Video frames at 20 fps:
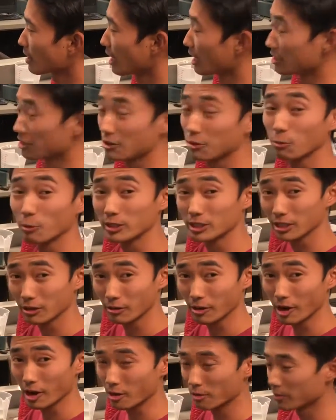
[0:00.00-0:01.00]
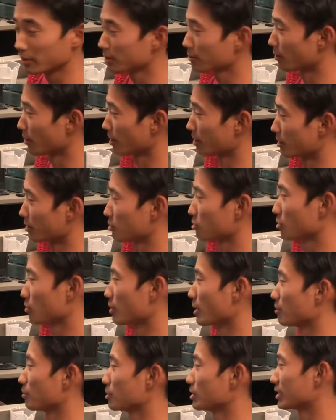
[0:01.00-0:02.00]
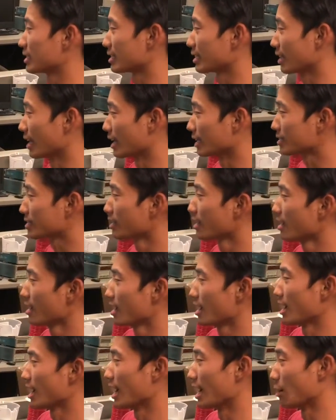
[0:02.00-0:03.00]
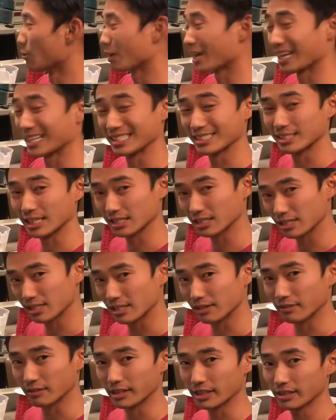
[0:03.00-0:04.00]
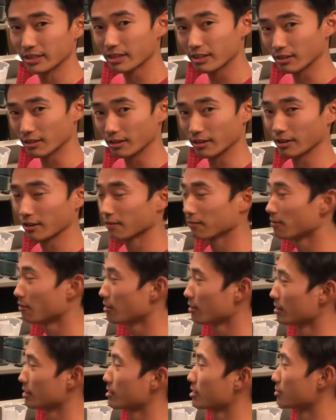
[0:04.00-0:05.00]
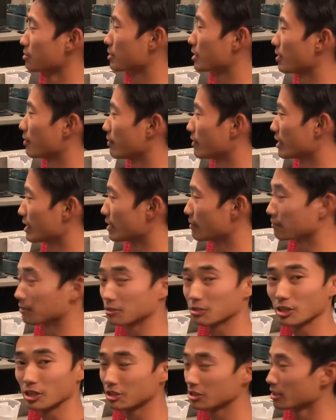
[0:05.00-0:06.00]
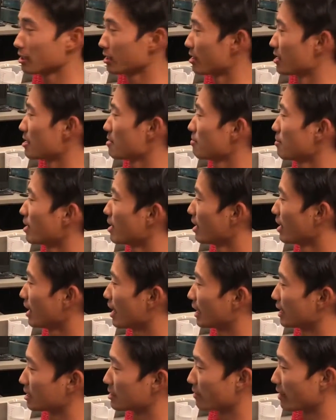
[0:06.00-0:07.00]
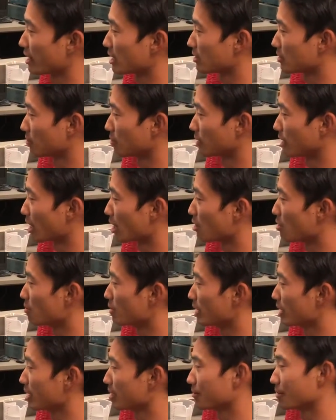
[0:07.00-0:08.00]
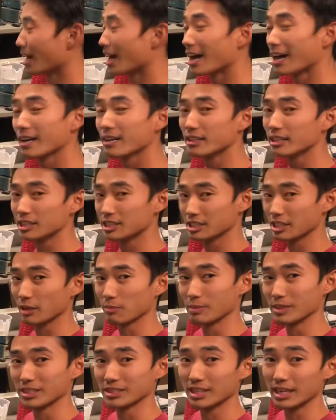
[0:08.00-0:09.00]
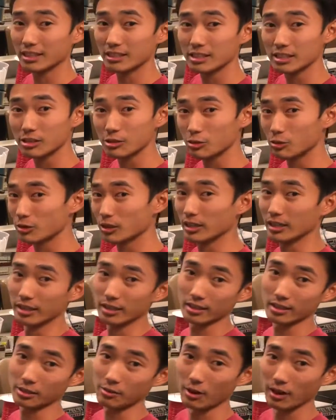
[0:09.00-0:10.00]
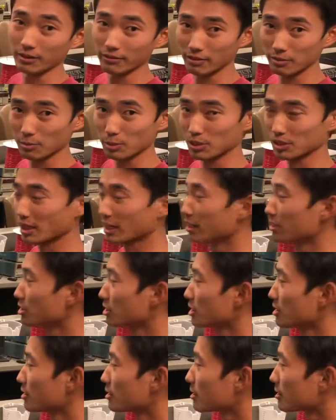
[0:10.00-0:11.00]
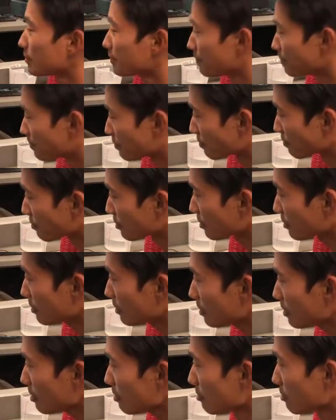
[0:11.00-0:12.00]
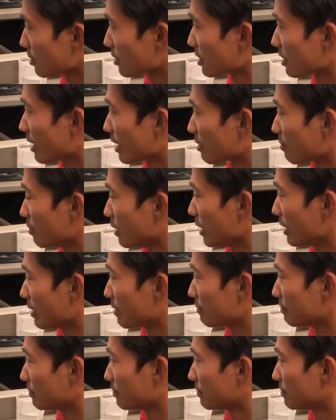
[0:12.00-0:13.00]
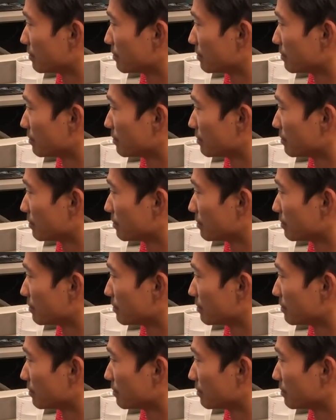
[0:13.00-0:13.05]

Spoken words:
A new window will open where the nurse will be able to select what kind of sensitivity they're looking for in terms of the infiltration alarm. And this varies from low, medium, high. These can be set to clinically relevant percentages. We'll select medium.